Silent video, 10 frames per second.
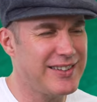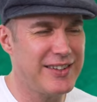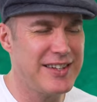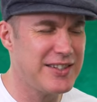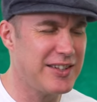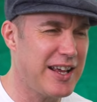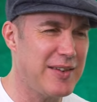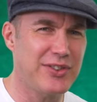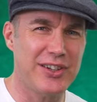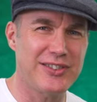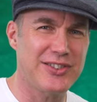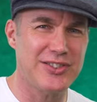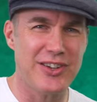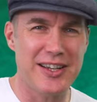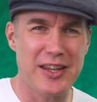these are names that
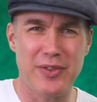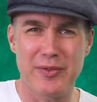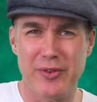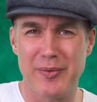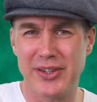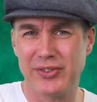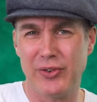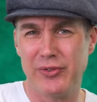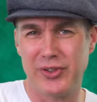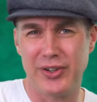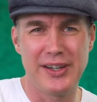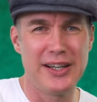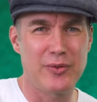just I give them for myself to